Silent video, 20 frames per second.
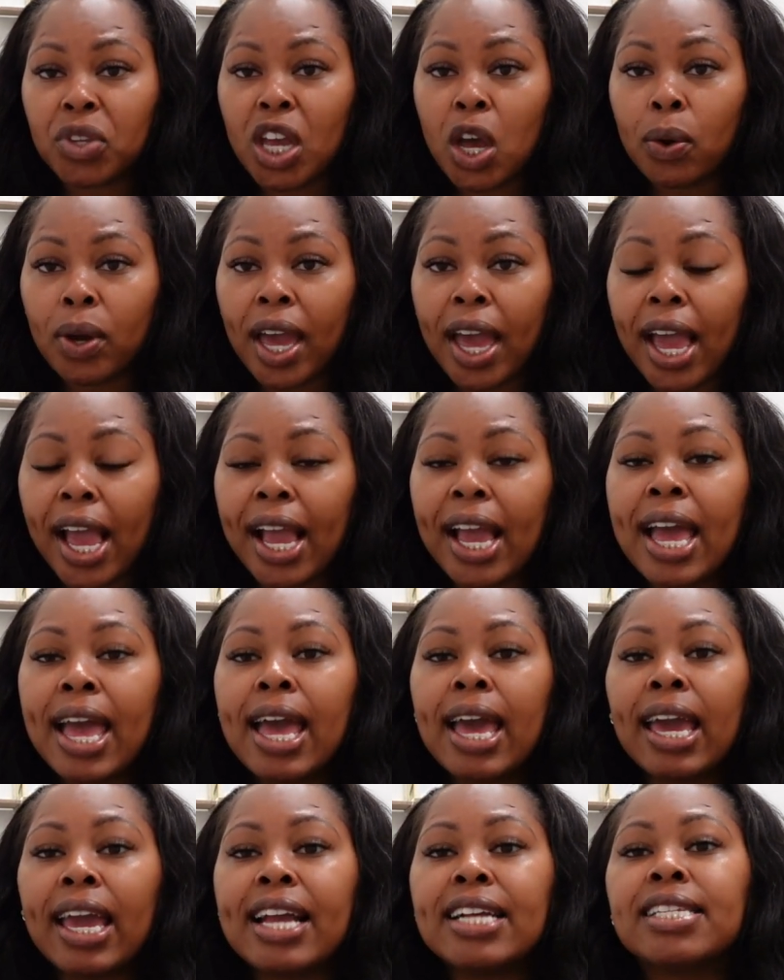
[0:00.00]
Okay?
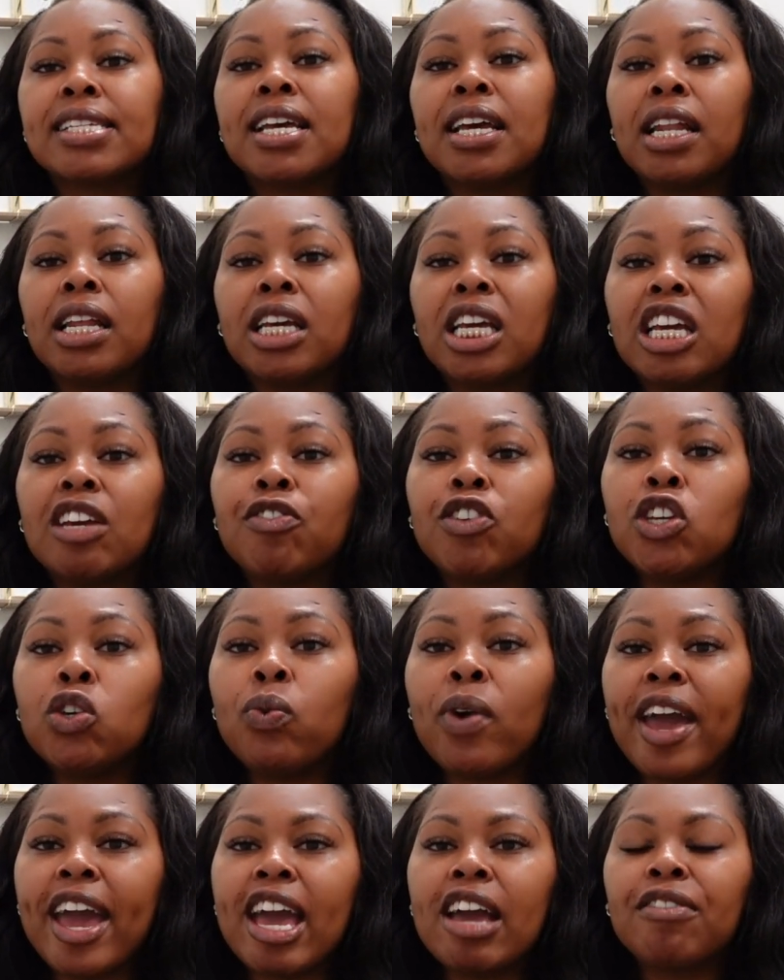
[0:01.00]
It's going to give
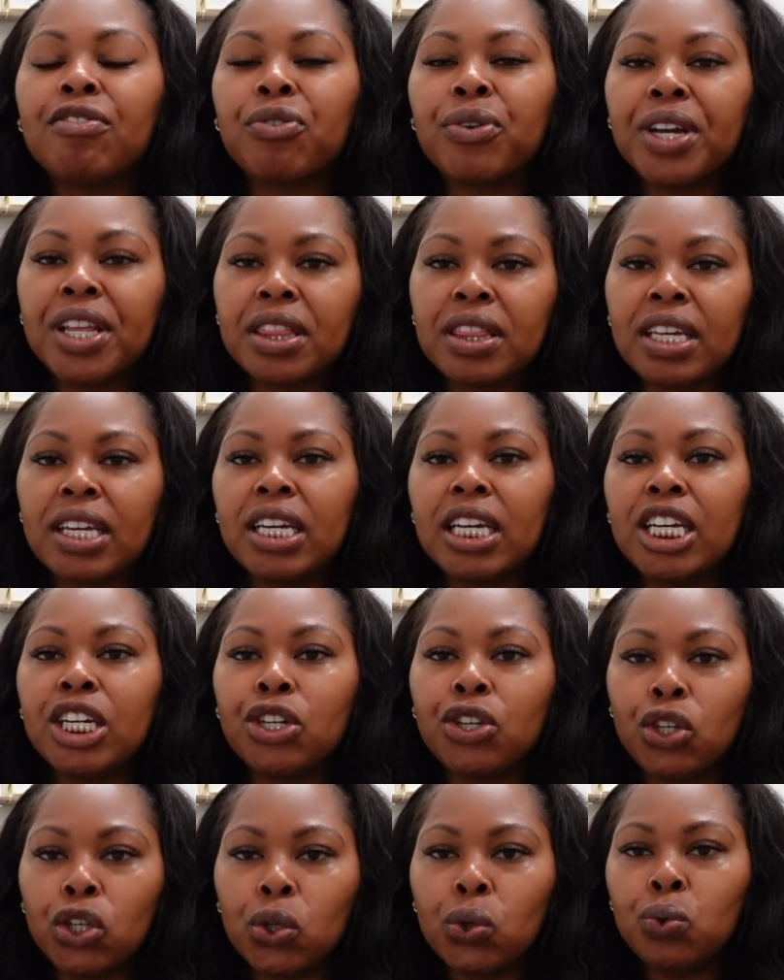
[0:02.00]
you
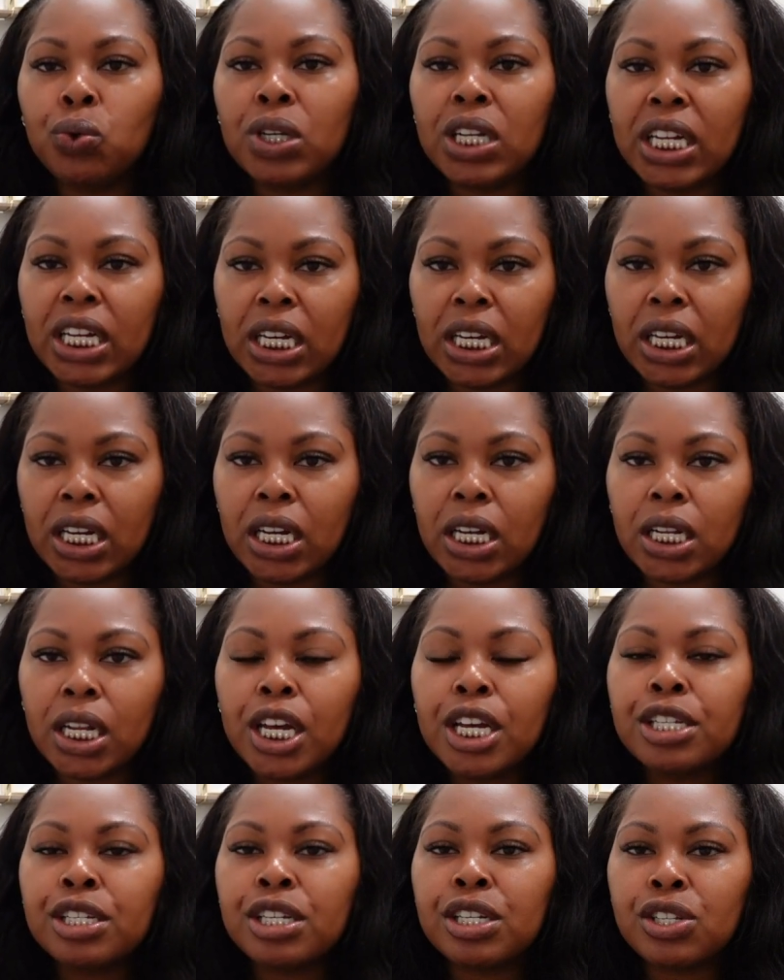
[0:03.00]
everything you need
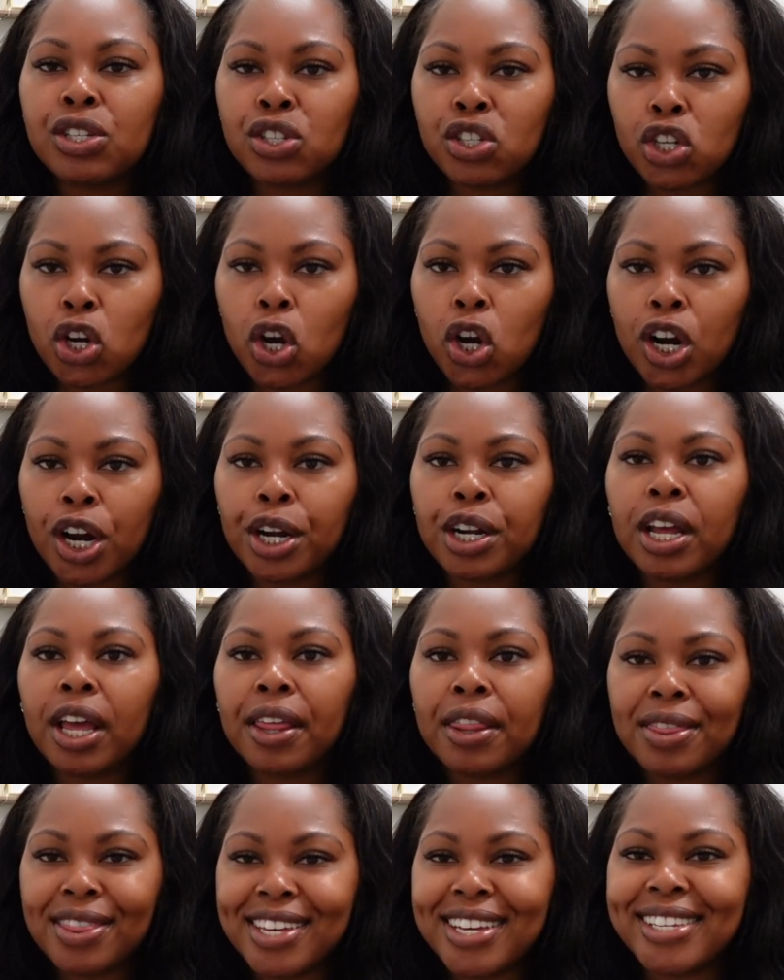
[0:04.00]
to start
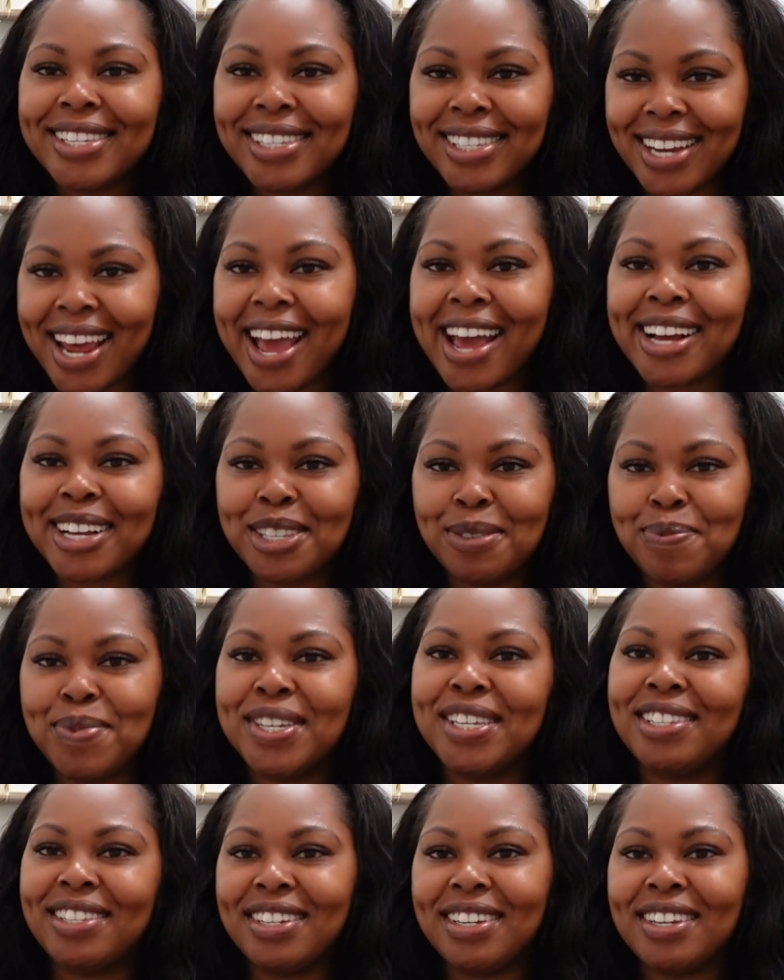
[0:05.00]
this tax
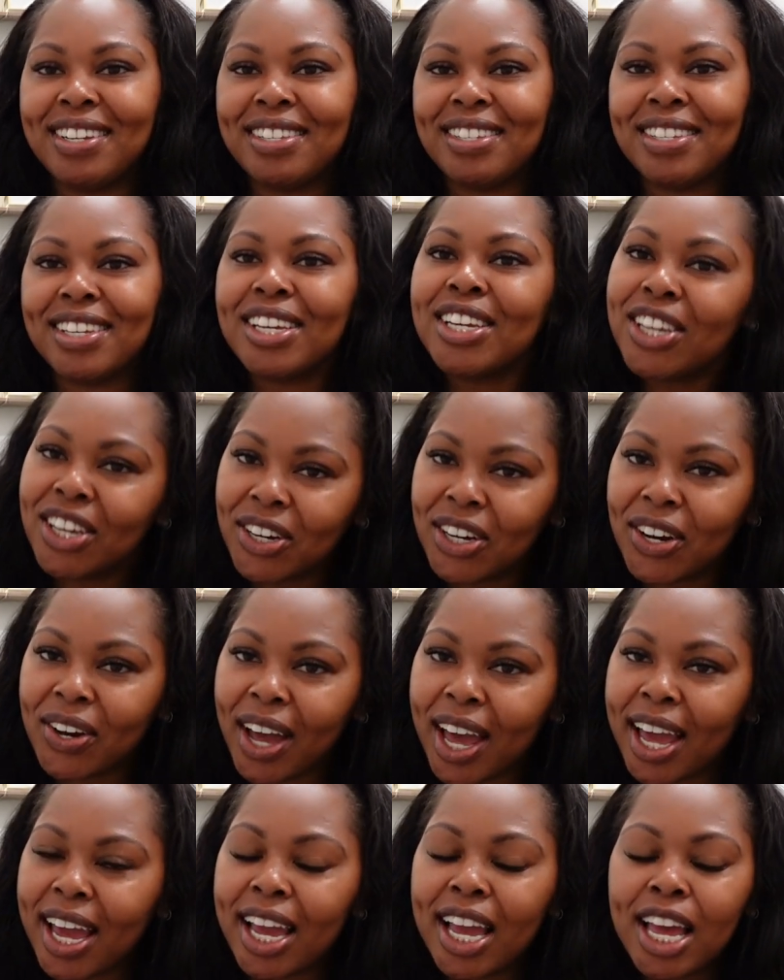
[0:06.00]
business.
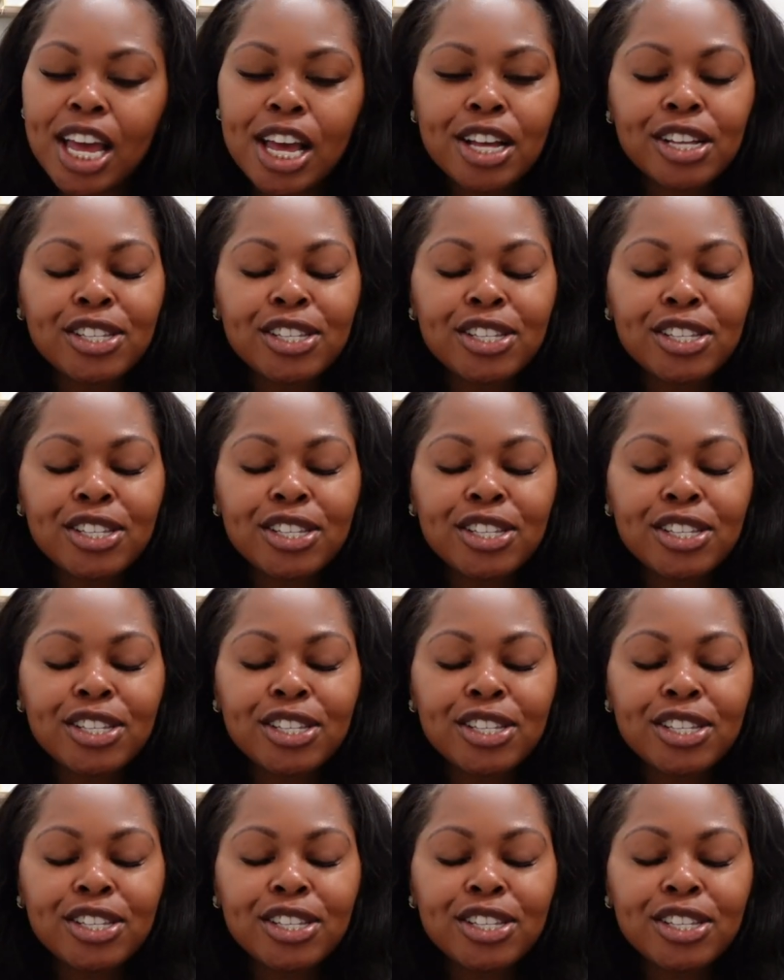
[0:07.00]
Okay?